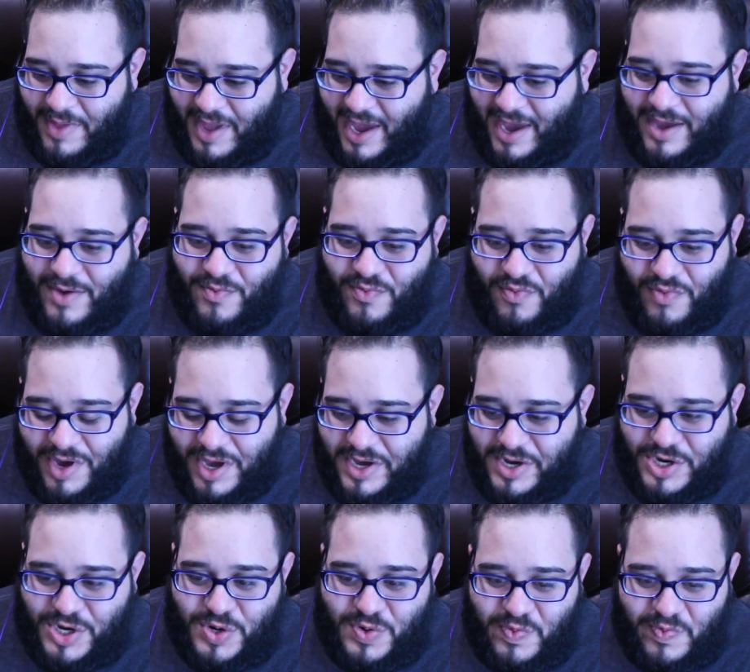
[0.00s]
I
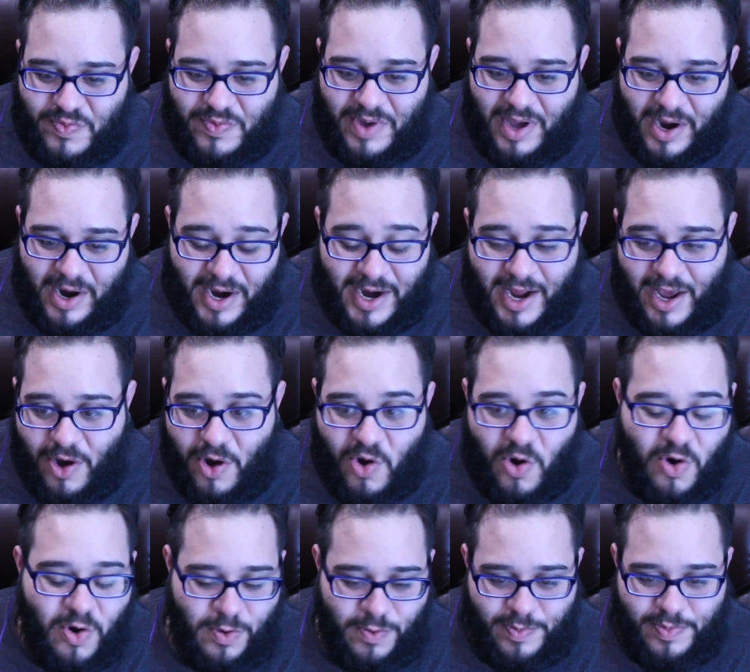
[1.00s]
wish, and I
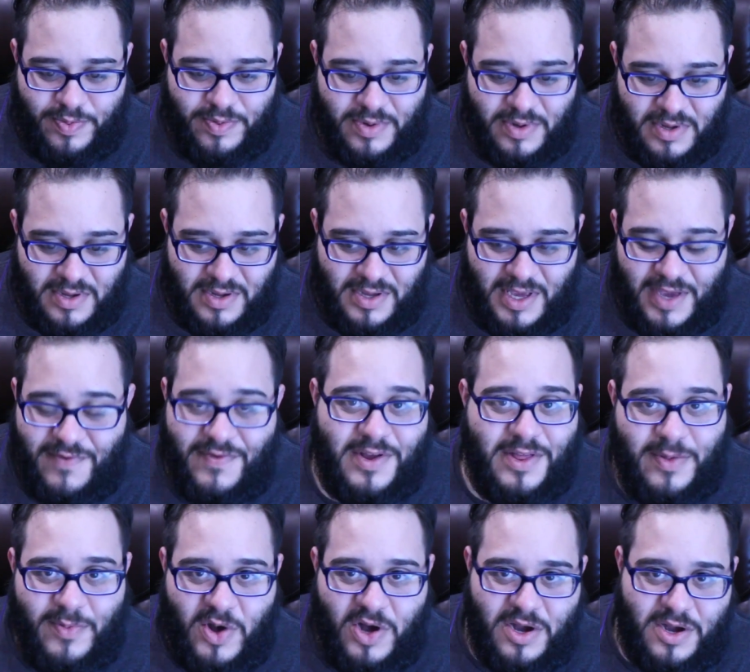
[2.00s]
hope, even in
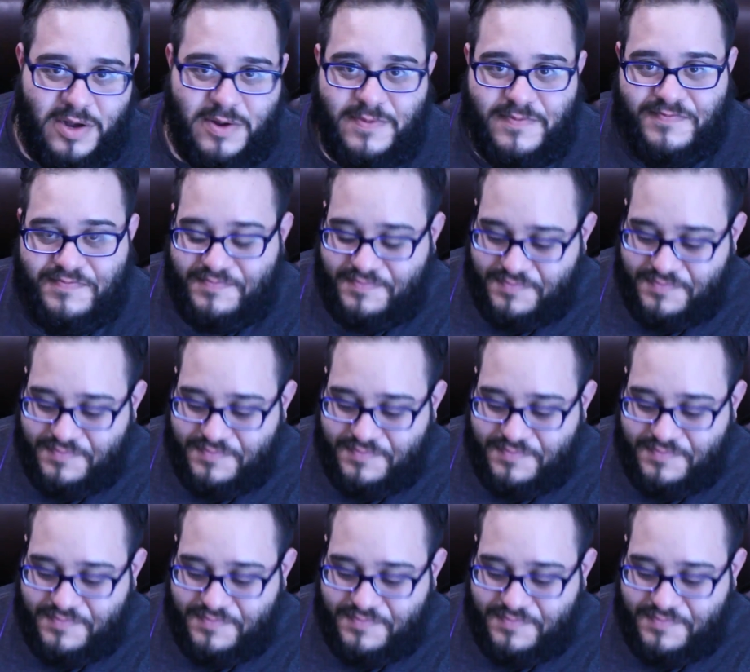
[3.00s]
the manga,